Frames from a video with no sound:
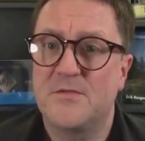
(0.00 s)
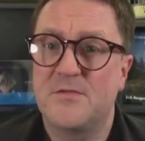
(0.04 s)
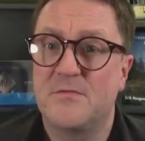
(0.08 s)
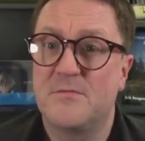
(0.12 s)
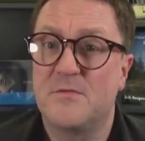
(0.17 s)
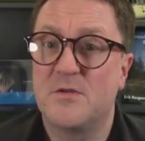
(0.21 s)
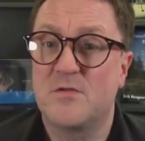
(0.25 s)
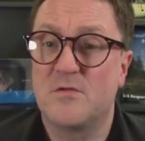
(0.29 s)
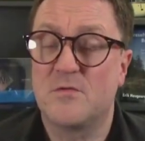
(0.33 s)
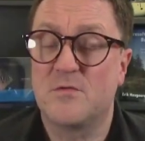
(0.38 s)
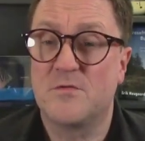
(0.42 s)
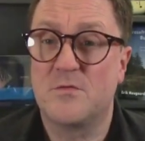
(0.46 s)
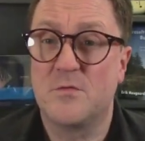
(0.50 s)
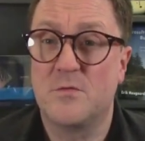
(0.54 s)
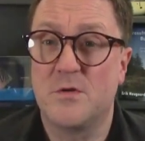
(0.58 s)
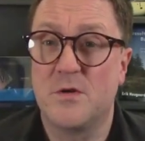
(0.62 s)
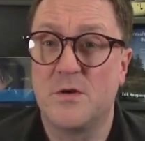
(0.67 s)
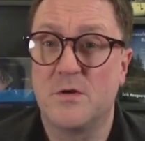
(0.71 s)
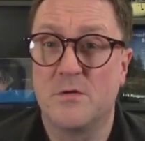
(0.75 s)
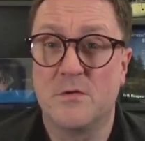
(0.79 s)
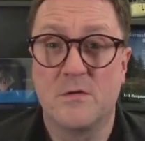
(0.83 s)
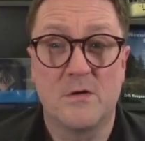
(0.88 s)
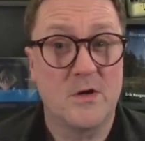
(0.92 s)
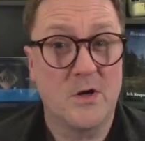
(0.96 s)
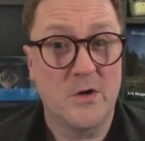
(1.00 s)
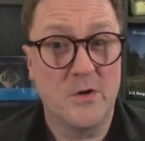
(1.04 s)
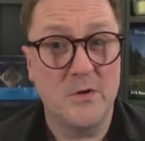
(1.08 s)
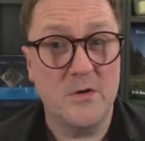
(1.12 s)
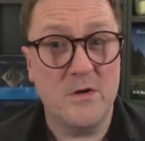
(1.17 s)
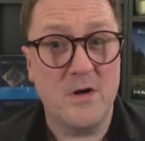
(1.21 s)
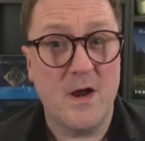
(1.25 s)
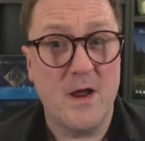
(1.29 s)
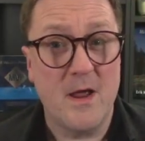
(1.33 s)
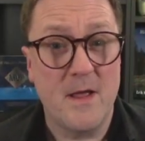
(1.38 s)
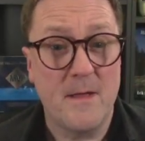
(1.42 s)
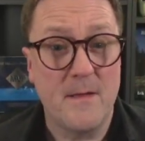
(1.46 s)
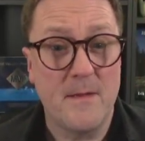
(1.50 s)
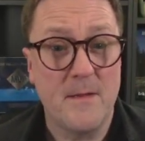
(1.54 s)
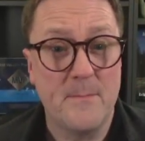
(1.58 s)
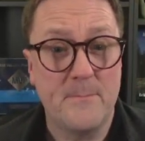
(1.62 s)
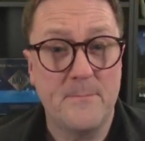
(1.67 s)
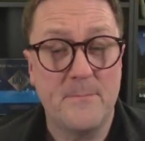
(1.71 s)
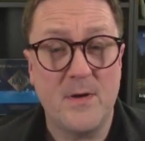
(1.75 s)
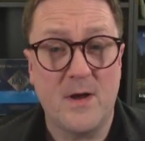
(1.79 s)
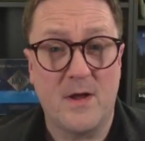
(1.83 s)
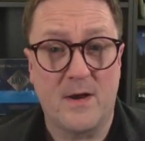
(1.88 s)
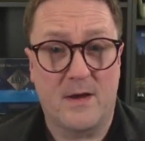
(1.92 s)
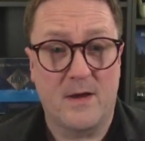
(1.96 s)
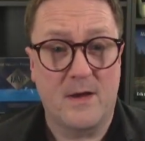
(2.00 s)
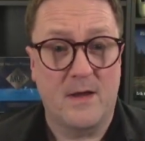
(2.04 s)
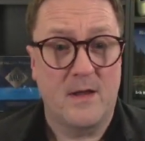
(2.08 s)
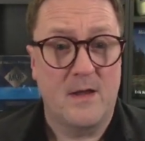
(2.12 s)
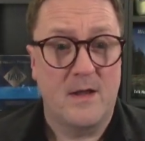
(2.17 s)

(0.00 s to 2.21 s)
Visual Studio Code, but